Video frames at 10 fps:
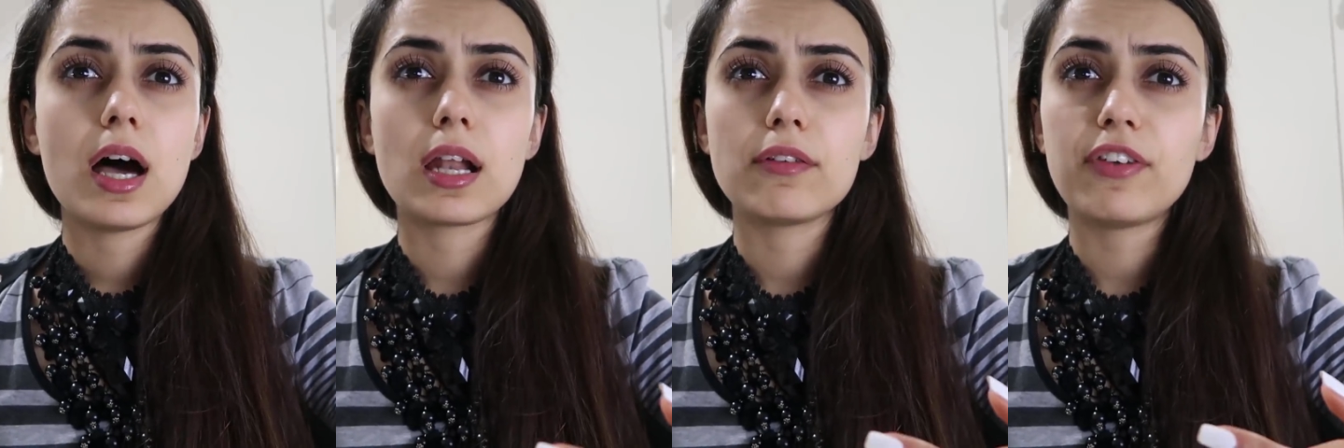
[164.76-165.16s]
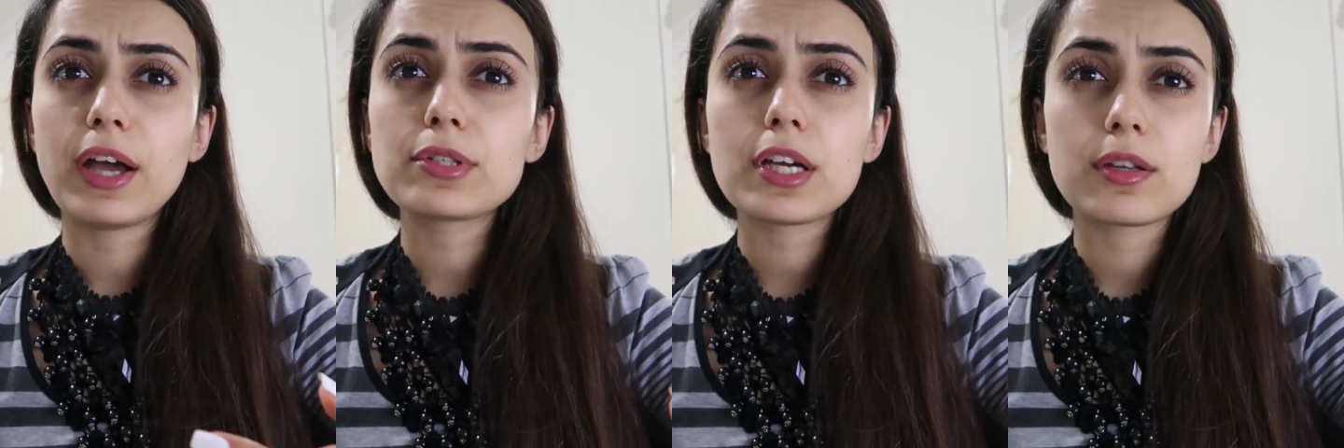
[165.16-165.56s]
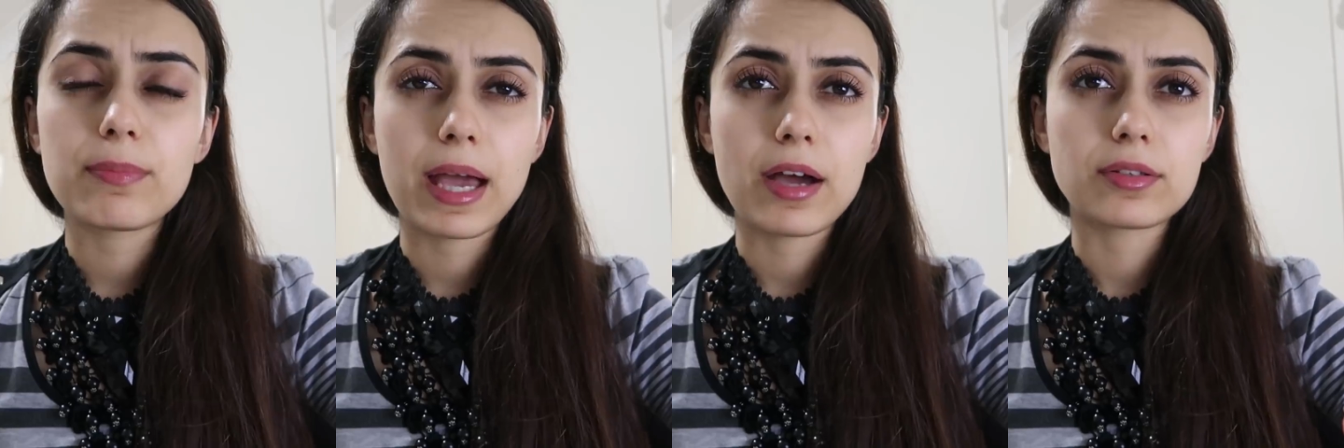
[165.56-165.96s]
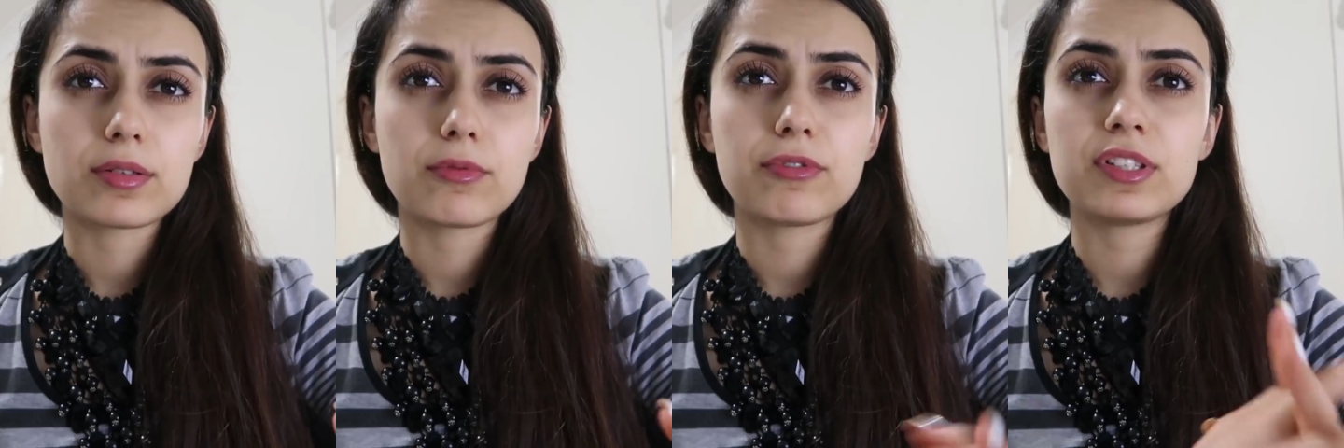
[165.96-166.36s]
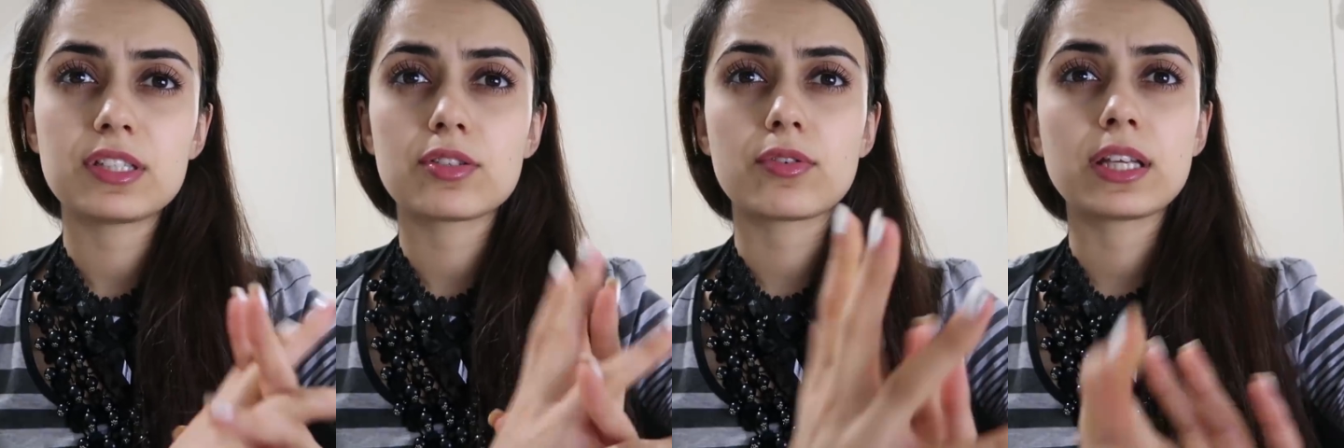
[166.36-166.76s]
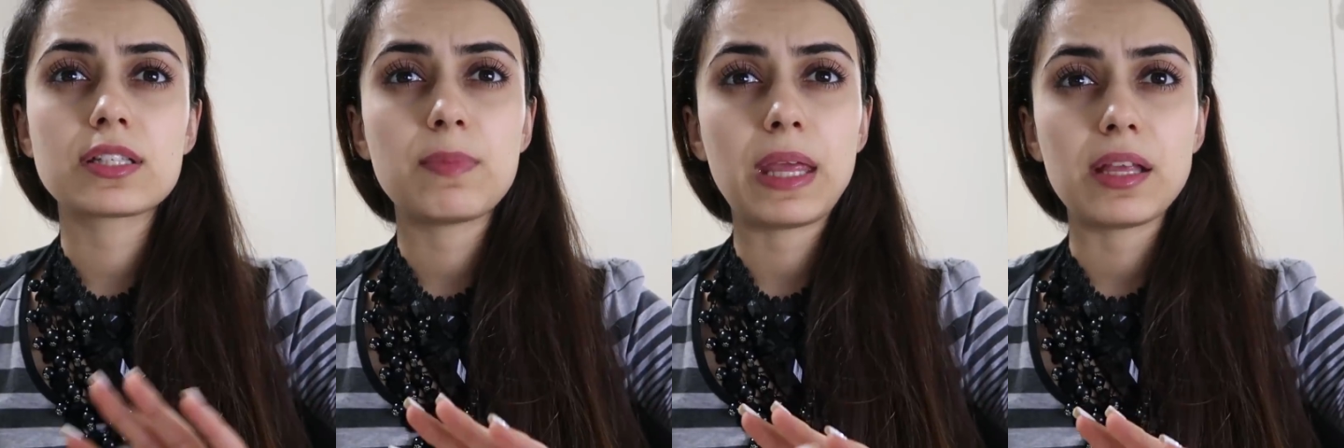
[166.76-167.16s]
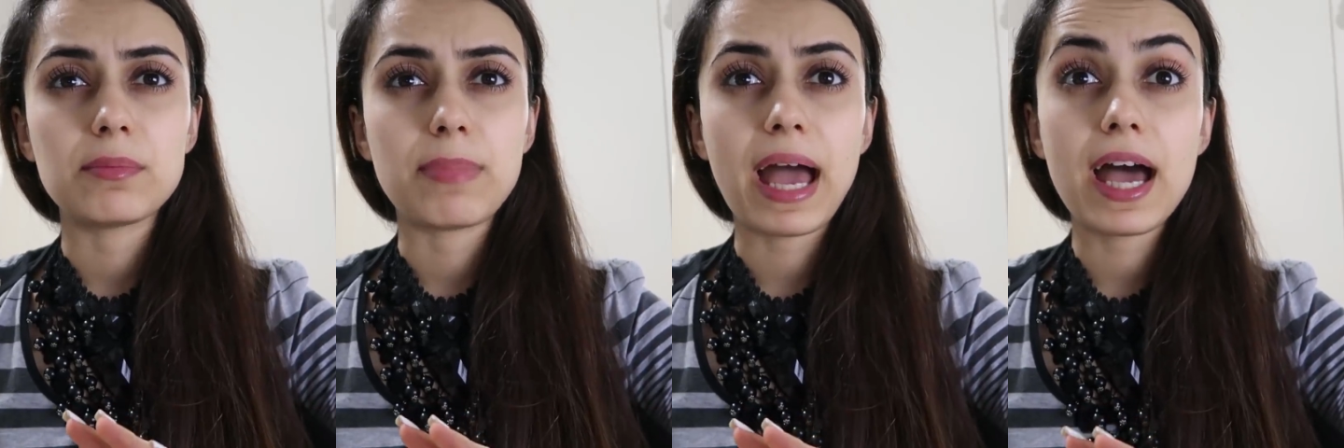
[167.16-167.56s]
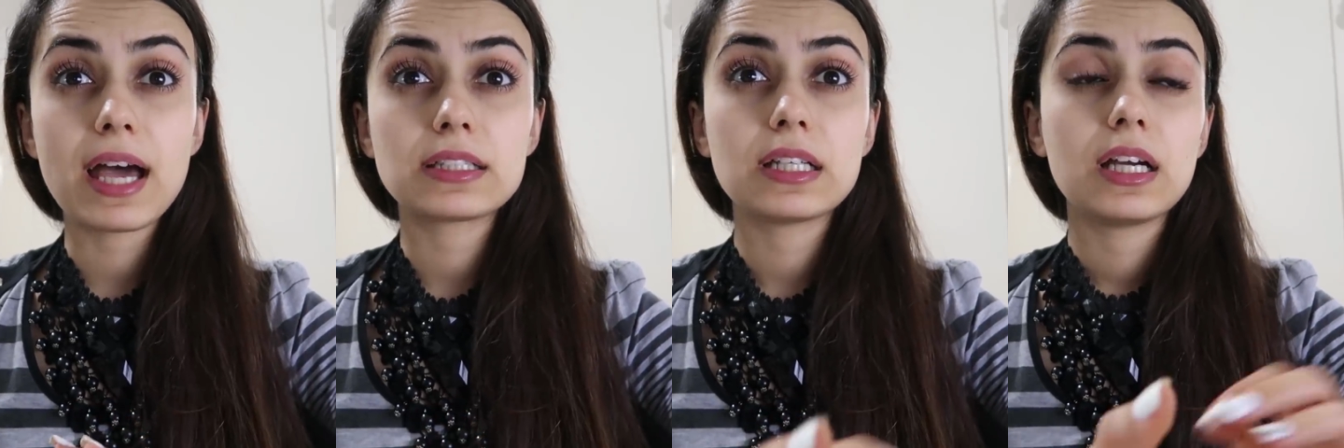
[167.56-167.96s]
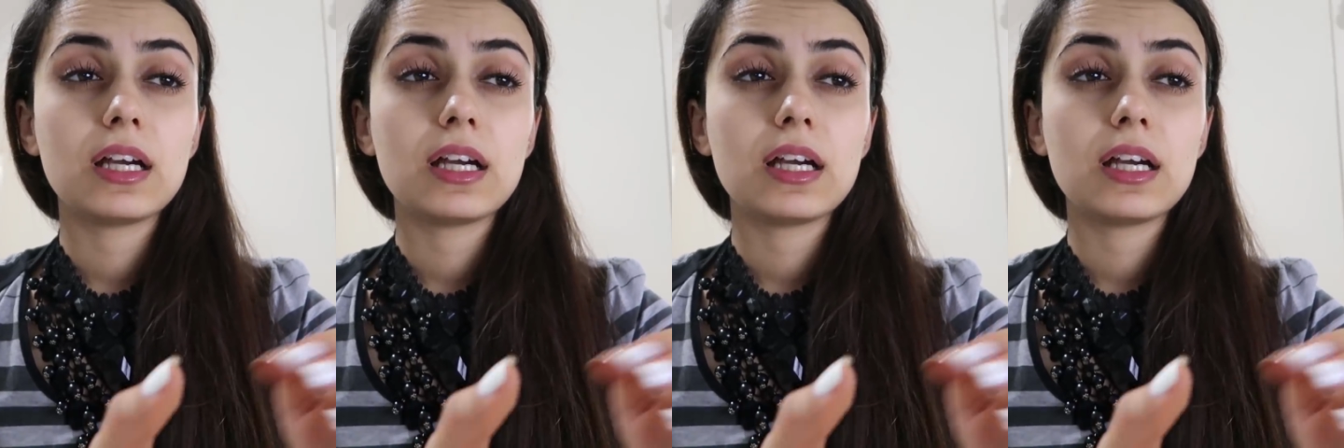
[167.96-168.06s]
and I found out about fizzy drinks being bad,